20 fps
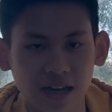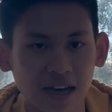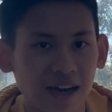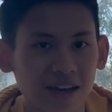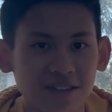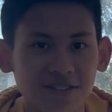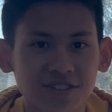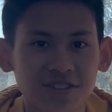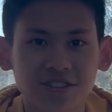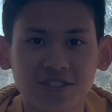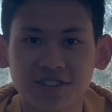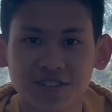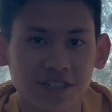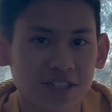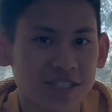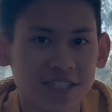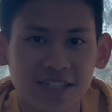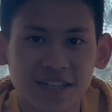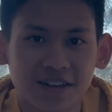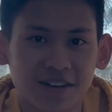And
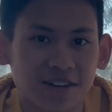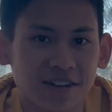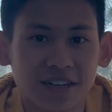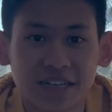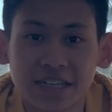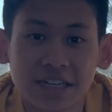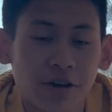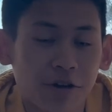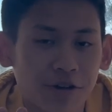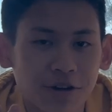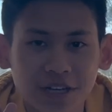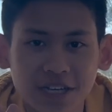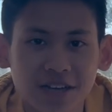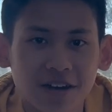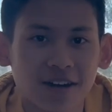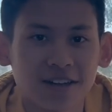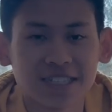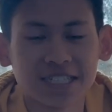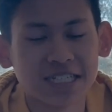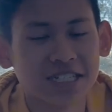just there, he already
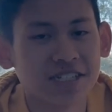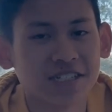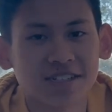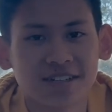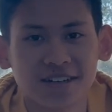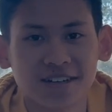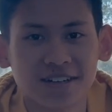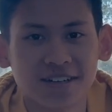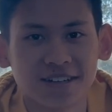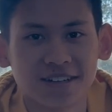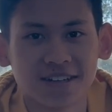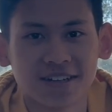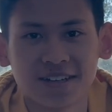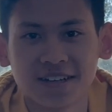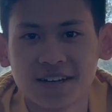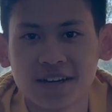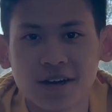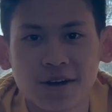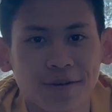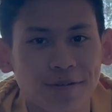got us into the hook
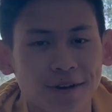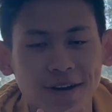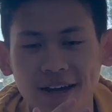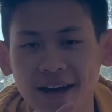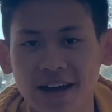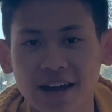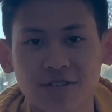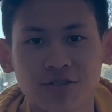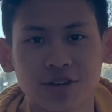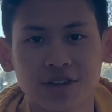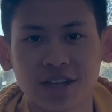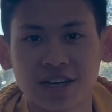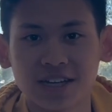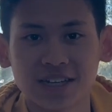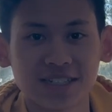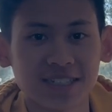with everything.